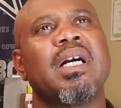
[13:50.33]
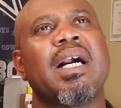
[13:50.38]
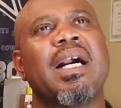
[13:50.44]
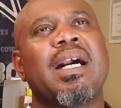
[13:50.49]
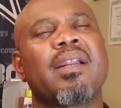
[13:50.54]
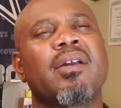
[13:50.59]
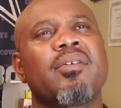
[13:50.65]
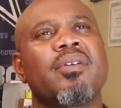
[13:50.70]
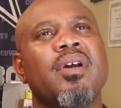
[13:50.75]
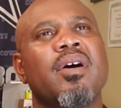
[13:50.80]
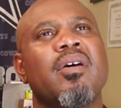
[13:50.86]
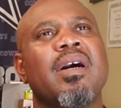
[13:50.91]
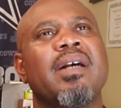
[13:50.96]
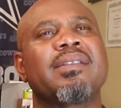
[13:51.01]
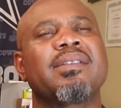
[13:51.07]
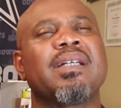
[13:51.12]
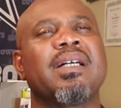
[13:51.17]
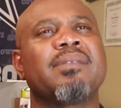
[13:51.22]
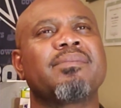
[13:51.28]
I don't know.
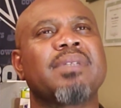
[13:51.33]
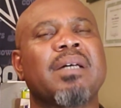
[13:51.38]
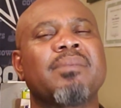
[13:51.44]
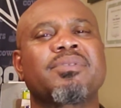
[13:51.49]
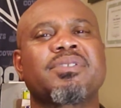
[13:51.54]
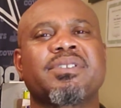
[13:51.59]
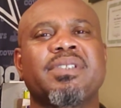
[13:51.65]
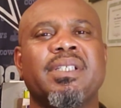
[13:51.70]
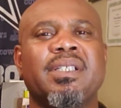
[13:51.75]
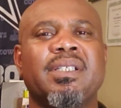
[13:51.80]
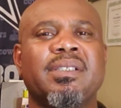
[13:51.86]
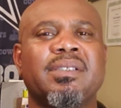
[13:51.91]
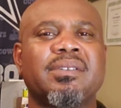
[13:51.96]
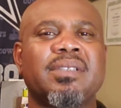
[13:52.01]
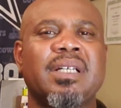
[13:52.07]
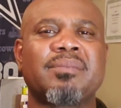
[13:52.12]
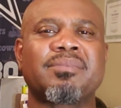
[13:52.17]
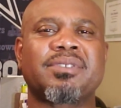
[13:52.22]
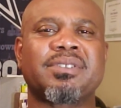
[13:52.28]
I'm still
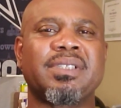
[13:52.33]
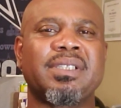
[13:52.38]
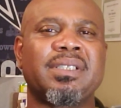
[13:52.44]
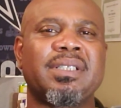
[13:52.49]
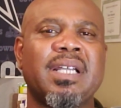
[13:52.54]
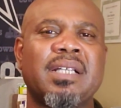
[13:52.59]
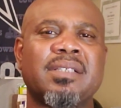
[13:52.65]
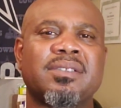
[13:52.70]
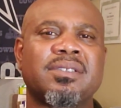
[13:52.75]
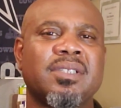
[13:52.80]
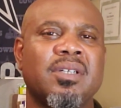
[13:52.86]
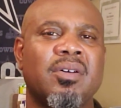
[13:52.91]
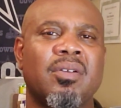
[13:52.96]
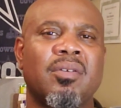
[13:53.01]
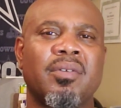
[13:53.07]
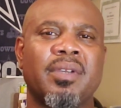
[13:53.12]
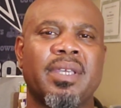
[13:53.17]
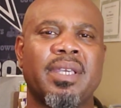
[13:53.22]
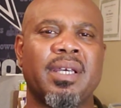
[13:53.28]
not sold
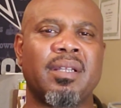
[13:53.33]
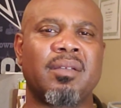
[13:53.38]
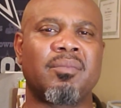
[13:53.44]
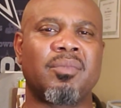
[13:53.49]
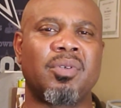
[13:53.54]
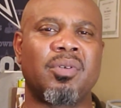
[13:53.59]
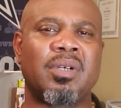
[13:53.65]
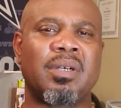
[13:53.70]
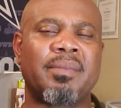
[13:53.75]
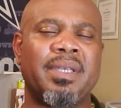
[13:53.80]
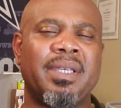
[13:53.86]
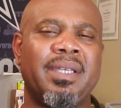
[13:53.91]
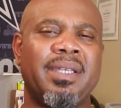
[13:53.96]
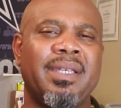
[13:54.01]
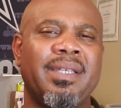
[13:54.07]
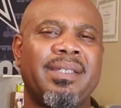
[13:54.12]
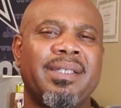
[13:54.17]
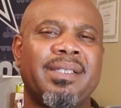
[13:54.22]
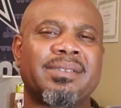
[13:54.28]
on Kellen Moore. I mean,
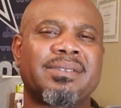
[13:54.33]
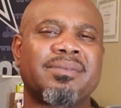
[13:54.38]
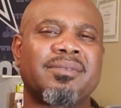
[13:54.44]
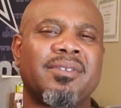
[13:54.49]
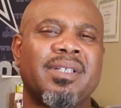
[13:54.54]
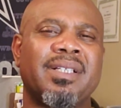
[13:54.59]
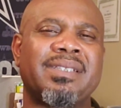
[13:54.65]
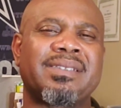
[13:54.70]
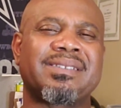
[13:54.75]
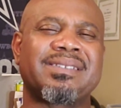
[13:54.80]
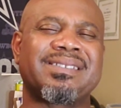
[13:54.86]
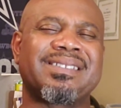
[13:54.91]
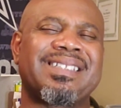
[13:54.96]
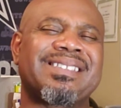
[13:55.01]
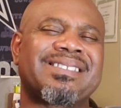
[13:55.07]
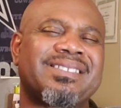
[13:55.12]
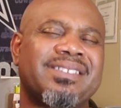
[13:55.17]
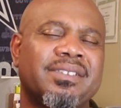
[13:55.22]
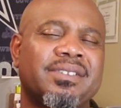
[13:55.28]
he did
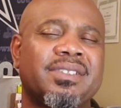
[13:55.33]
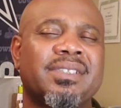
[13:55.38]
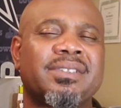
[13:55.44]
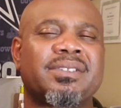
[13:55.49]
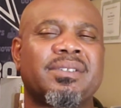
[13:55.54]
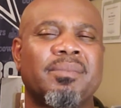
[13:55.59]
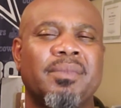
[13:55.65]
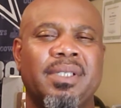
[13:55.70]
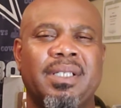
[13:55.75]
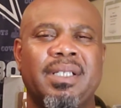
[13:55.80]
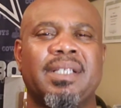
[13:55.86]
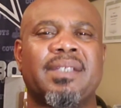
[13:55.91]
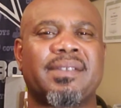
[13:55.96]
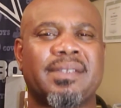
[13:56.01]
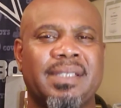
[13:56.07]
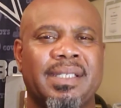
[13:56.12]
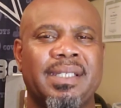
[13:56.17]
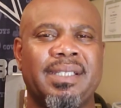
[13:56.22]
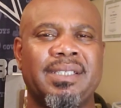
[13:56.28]
some good
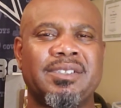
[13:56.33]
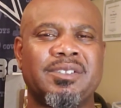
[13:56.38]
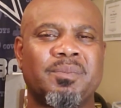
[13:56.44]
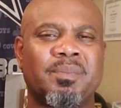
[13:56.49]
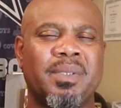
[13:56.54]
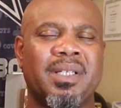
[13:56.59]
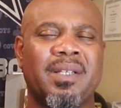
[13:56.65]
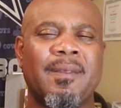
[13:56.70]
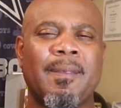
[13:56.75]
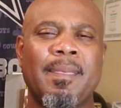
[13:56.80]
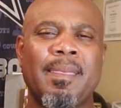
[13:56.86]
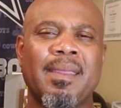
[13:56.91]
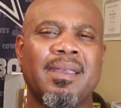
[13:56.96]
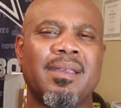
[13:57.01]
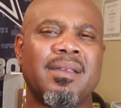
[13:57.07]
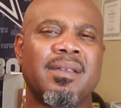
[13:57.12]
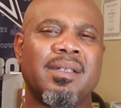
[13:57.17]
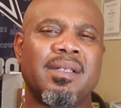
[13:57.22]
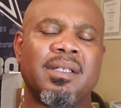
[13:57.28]
things, but
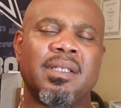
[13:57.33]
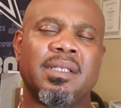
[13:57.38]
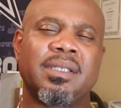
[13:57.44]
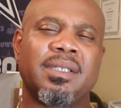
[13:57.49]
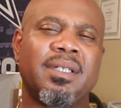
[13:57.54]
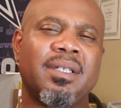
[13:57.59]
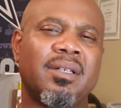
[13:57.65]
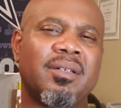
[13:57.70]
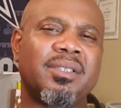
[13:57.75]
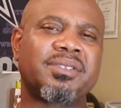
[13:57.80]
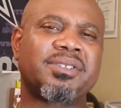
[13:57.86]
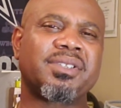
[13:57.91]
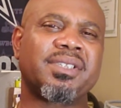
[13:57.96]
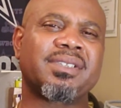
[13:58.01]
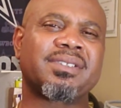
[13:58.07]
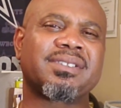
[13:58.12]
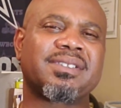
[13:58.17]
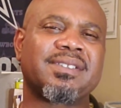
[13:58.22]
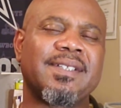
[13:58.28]
it's
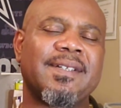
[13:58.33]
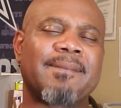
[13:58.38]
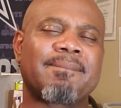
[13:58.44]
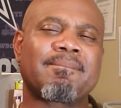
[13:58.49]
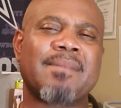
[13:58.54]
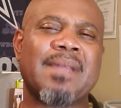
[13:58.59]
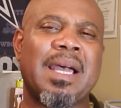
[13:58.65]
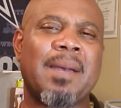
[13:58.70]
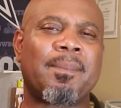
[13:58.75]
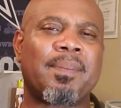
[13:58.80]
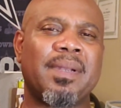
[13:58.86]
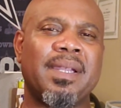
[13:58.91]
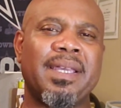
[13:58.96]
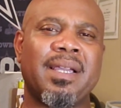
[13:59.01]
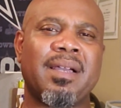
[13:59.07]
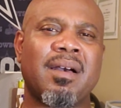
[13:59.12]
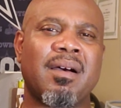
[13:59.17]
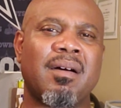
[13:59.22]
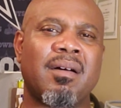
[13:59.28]
just I play
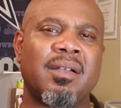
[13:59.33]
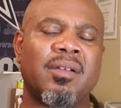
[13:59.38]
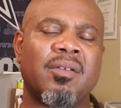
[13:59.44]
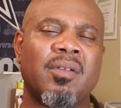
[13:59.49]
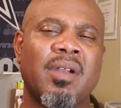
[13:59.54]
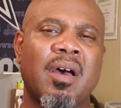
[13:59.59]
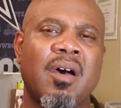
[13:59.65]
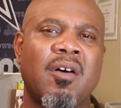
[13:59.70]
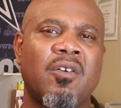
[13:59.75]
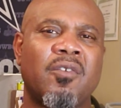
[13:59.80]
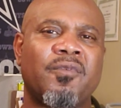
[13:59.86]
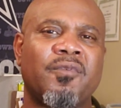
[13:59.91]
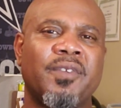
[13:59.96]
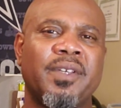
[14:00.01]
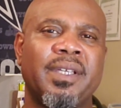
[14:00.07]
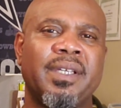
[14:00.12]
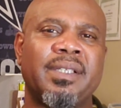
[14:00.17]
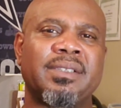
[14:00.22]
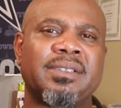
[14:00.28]
calling on
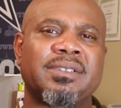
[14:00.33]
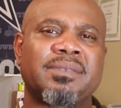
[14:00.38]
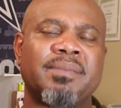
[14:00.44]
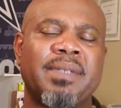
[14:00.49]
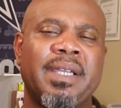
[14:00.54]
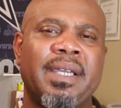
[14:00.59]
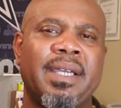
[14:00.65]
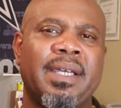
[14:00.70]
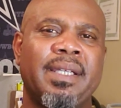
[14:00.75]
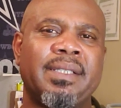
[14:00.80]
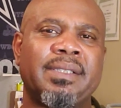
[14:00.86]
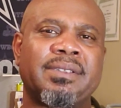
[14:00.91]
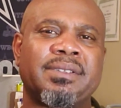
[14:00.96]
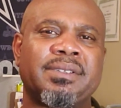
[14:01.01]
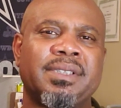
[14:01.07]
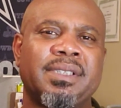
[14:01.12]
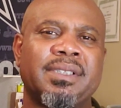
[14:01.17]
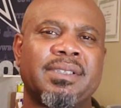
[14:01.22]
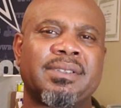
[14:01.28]
offense, man. It's
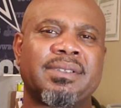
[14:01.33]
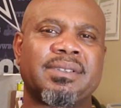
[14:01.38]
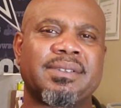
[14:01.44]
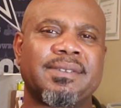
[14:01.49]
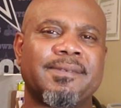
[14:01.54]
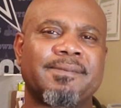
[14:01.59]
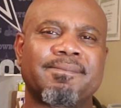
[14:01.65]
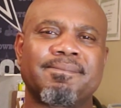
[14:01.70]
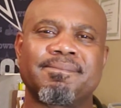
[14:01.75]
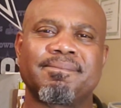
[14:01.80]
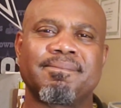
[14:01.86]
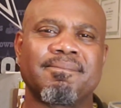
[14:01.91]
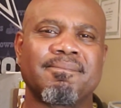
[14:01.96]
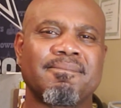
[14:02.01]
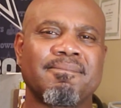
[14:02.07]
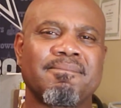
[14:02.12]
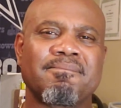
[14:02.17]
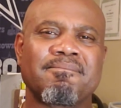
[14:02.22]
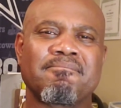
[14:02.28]
just
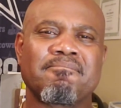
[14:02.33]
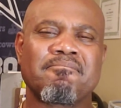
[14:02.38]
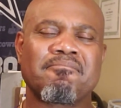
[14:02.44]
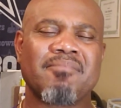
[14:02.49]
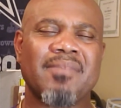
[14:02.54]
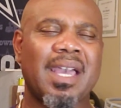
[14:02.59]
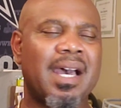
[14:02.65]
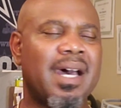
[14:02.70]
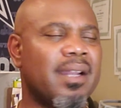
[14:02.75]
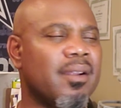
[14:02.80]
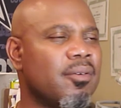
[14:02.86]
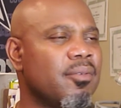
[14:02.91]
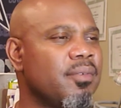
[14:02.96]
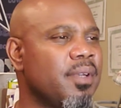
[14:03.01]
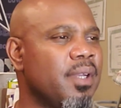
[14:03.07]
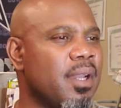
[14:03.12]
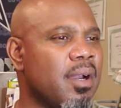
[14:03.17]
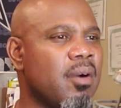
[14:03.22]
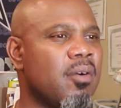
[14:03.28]
I
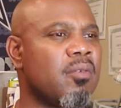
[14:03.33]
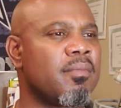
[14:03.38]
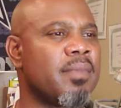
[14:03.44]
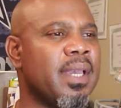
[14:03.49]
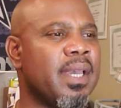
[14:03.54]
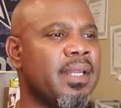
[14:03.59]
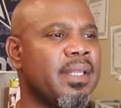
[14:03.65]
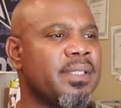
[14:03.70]
don't know, man.